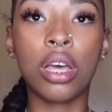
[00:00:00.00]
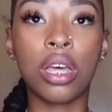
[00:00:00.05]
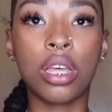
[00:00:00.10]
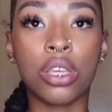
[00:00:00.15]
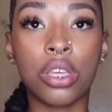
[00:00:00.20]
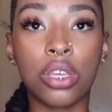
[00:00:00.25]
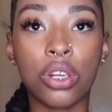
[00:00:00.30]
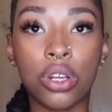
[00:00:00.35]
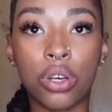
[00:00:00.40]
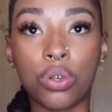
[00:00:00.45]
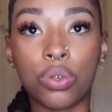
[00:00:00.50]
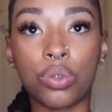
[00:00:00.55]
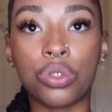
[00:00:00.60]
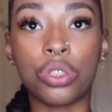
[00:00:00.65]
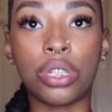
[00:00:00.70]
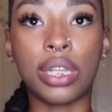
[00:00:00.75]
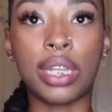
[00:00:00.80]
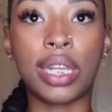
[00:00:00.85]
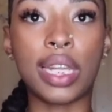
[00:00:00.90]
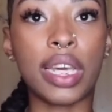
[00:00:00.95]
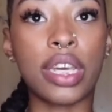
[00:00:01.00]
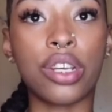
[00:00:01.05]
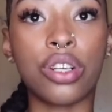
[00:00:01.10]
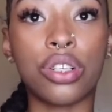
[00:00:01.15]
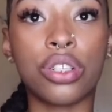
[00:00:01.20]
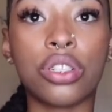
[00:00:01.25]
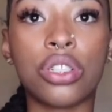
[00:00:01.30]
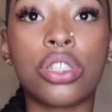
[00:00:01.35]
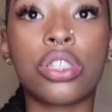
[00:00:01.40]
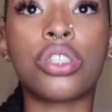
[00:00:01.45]
you know
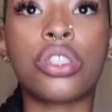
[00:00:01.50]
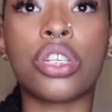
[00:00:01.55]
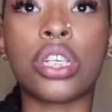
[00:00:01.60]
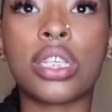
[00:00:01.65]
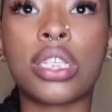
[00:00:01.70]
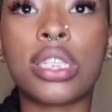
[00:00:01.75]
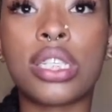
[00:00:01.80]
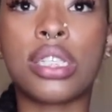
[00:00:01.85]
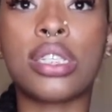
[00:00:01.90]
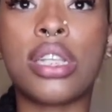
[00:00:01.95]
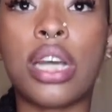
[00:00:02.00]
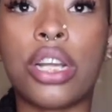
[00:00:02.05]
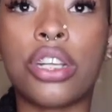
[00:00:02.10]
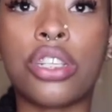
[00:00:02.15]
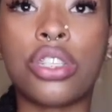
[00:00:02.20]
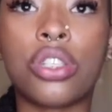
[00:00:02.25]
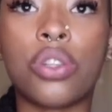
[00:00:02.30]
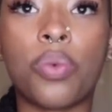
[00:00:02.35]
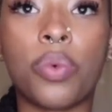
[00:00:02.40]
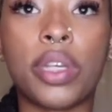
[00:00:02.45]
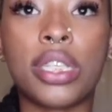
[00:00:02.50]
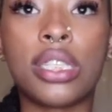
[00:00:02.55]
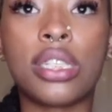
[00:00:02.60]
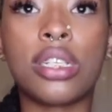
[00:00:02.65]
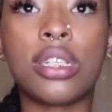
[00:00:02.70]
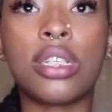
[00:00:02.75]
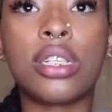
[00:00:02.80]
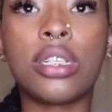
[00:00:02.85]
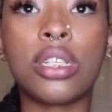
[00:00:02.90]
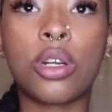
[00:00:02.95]
layers just to snatch the waist
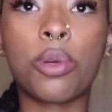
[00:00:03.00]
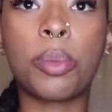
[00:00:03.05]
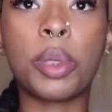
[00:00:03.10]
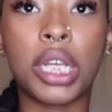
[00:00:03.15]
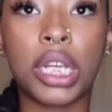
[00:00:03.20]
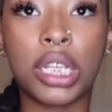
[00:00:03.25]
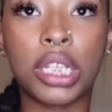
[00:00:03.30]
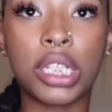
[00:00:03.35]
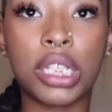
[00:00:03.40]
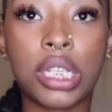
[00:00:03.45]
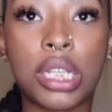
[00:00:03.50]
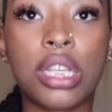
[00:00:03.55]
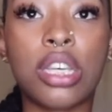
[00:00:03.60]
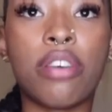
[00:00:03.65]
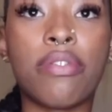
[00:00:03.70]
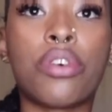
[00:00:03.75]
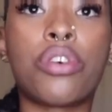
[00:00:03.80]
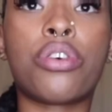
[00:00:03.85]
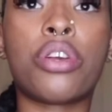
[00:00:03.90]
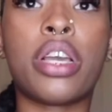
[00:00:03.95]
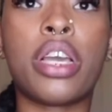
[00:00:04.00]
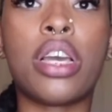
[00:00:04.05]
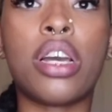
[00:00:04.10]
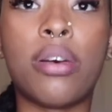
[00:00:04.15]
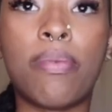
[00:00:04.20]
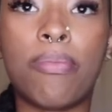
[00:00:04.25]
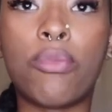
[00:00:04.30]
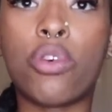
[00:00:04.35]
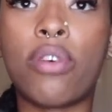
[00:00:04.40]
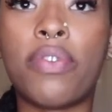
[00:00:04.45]
in a little bit and just give create
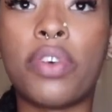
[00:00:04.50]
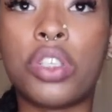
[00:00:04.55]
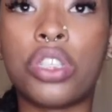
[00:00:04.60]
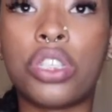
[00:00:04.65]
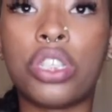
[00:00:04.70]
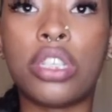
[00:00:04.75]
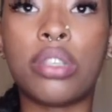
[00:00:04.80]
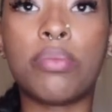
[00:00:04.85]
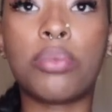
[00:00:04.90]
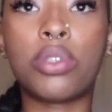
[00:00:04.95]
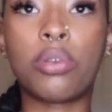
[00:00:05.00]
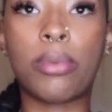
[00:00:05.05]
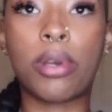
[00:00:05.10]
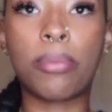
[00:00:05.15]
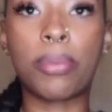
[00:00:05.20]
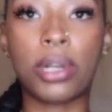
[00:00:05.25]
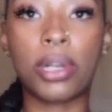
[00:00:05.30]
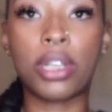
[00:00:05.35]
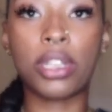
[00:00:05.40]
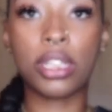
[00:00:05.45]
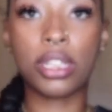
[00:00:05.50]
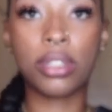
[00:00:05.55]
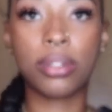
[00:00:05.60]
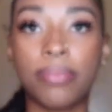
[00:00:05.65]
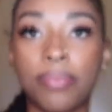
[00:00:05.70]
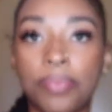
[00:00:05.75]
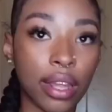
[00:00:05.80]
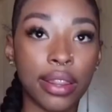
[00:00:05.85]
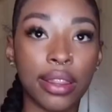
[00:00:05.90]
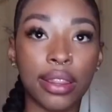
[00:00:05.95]
more of a shape to my body
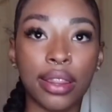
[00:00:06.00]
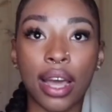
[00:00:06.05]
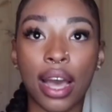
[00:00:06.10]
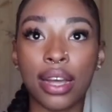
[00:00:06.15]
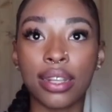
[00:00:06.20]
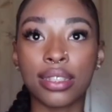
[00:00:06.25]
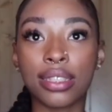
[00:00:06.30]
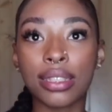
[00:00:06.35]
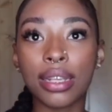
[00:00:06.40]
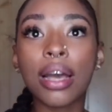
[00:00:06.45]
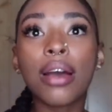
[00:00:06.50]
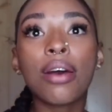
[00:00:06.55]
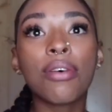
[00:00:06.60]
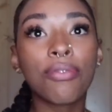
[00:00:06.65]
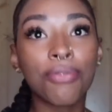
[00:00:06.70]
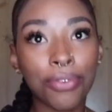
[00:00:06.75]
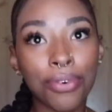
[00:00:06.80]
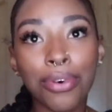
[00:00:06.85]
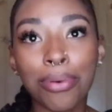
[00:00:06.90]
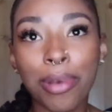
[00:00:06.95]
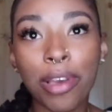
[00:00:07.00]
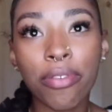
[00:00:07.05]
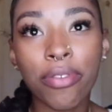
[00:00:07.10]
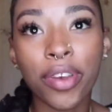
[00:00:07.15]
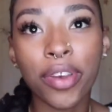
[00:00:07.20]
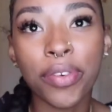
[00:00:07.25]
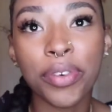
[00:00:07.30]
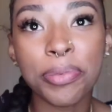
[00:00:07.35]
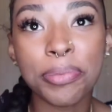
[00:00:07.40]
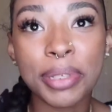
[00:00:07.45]
and that's for my
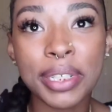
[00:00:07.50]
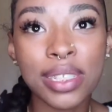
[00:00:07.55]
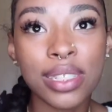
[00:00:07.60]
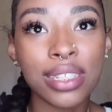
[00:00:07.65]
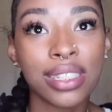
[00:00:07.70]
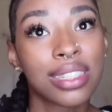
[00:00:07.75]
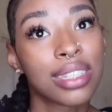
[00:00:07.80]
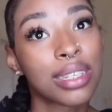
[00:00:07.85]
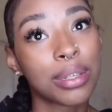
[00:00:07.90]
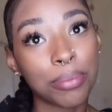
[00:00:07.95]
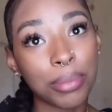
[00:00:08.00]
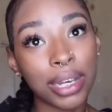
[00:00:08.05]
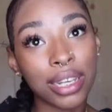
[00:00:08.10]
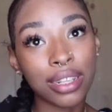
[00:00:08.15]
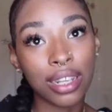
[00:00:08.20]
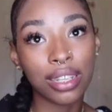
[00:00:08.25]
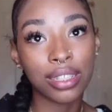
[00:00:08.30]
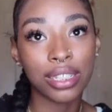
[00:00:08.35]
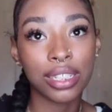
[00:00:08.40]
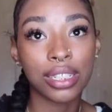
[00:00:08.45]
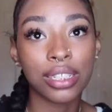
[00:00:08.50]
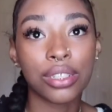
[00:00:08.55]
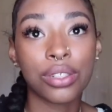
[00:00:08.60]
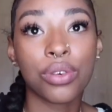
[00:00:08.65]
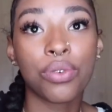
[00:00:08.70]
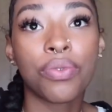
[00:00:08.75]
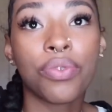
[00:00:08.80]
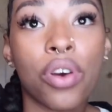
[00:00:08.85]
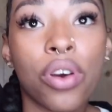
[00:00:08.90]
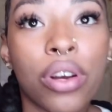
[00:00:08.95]
favorite pieces in my closet so
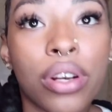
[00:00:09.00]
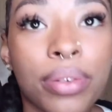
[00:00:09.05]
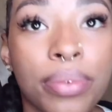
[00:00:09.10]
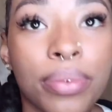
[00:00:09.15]
far